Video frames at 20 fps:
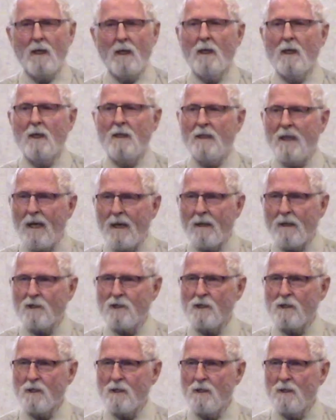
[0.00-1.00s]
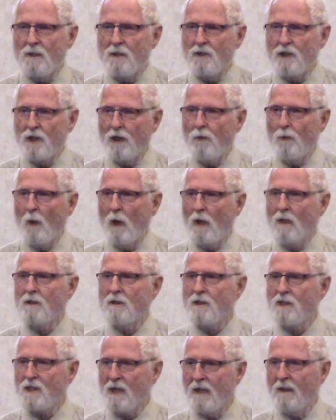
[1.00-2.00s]
Yes, she was
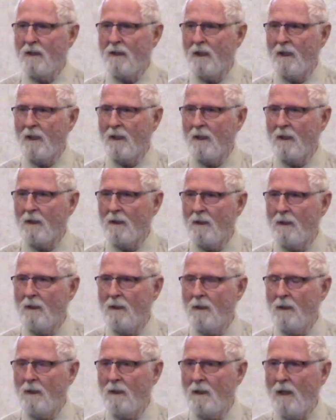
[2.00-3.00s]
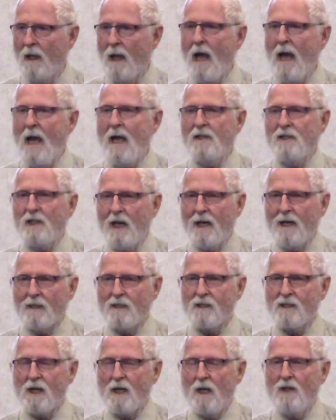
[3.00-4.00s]
sinking.
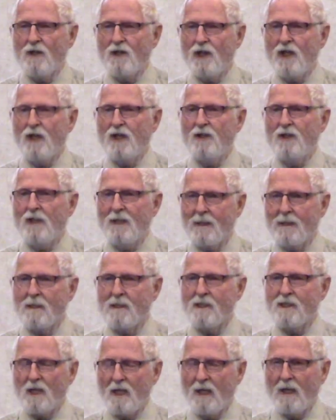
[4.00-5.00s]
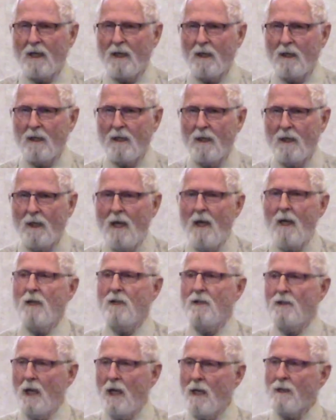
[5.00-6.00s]
Yes, she did sink.
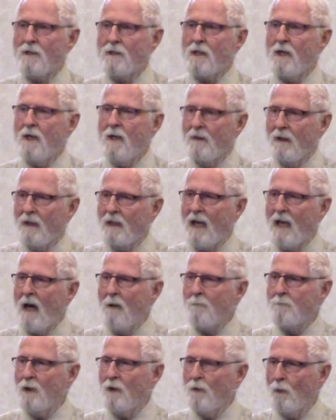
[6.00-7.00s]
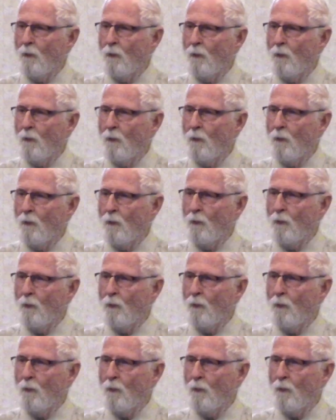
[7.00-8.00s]
Yes, the captain went down with
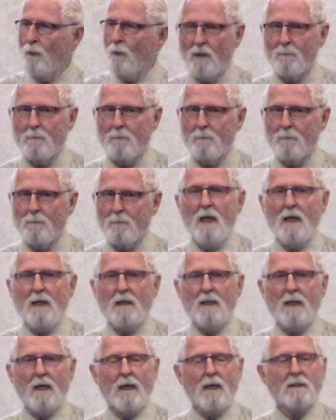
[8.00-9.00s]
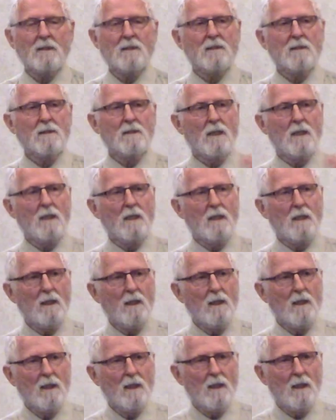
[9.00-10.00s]
the ship. Yes,
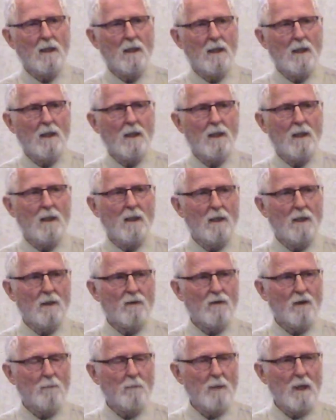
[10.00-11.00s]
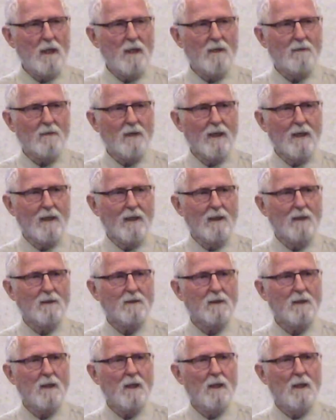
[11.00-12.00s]
to many things,
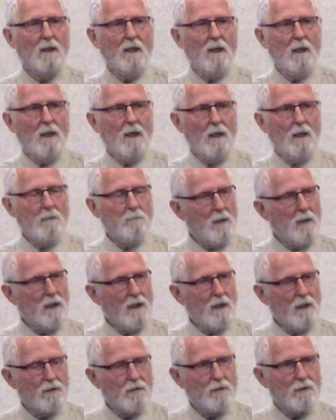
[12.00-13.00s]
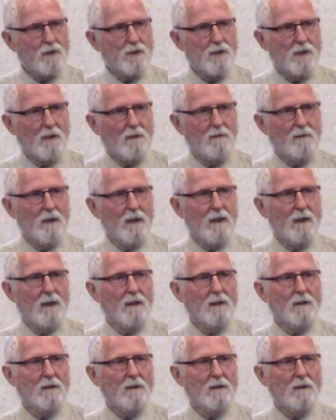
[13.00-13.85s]
many interesting things.